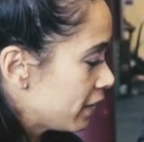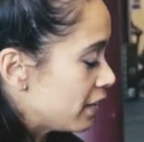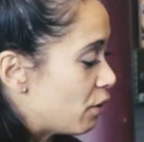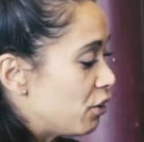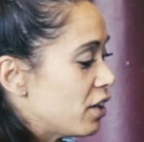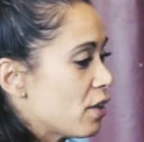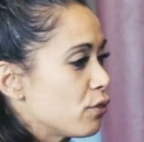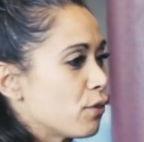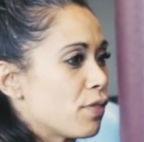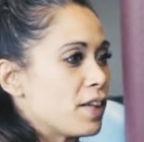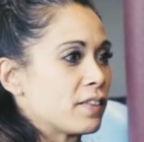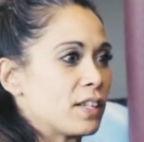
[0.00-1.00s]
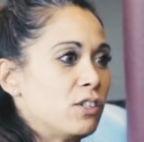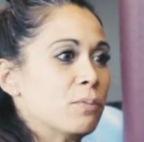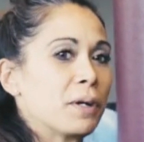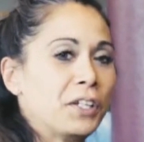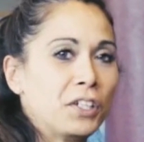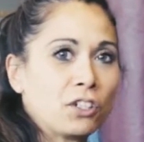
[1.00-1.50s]
Now, another thing that you
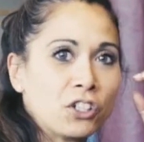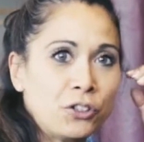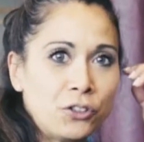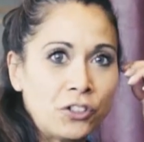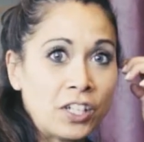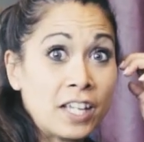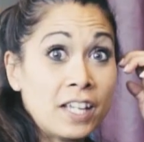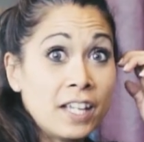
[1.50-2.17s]
might include